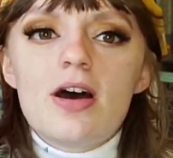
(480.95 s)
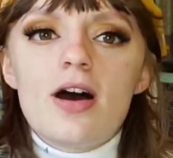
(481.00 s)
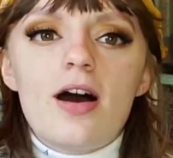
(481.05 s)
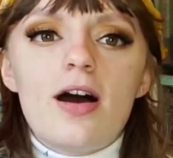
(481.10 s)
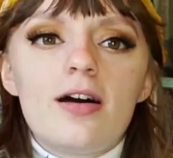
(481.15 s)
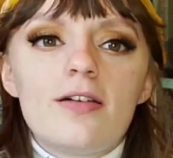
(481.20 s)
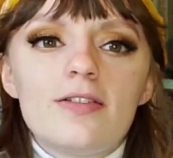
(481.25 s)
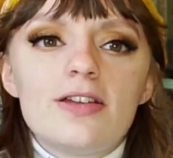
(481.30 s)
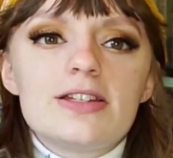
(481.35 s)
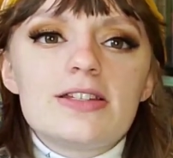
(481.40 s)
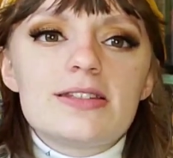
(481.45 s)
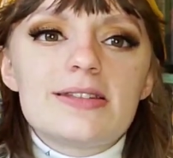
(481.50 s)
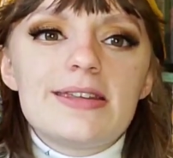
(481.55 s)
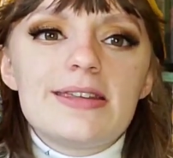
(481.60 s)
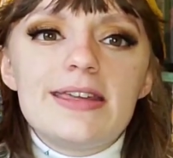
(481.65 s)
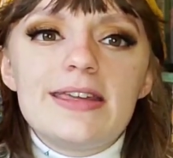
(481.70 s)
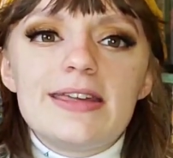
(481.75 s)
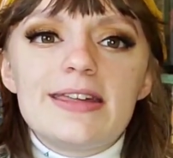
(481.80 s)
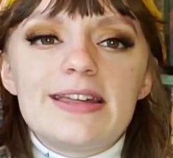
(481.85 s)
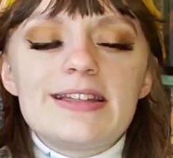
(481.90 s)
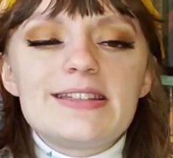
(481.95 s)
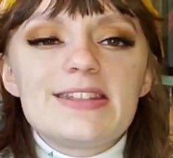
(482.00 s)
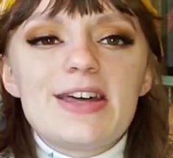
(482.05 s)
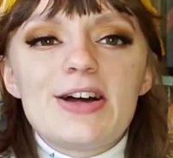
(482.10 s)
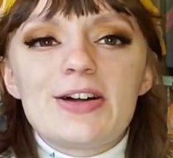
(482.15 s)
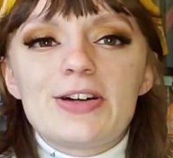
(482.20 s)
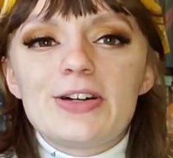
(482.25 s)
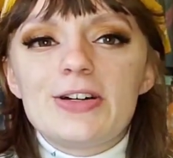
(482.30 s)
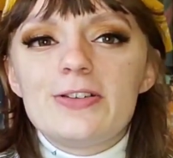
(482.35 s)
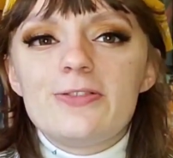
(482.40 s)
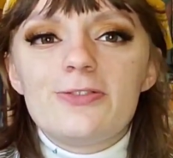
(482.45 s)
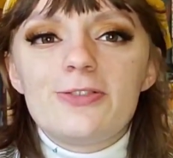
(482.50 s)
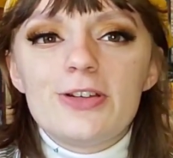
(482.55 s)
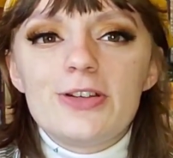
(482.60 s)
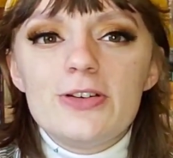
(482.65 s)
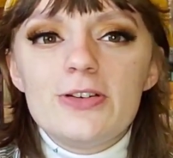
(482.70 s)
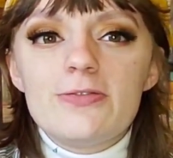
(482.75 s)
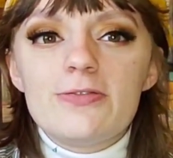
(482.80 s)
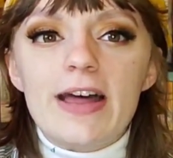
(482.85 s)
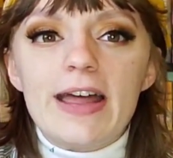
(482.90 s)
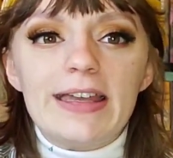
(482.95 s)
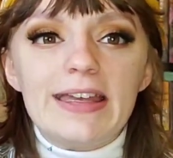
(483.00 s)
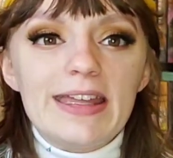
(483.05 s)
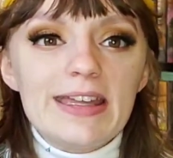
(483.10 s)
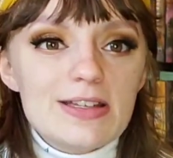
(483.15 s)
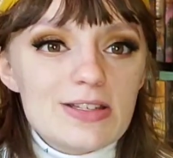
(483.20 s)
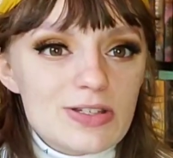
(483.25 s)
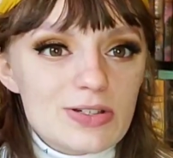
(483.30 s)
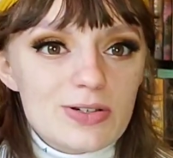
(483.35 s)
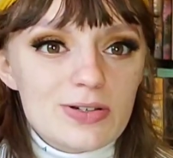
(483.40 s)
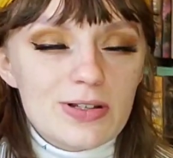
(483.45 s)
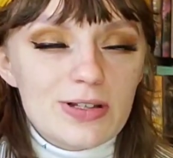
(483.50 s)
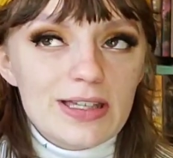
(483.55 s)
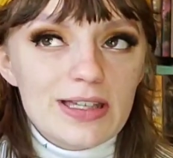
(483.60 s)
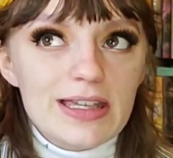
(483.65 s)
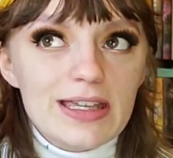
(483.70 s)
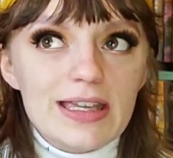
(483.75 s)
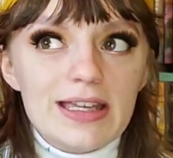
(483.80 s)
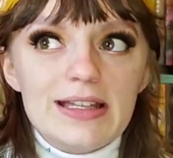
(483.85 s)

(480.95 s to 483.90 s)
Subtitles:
Obviously, it's not good for you financially.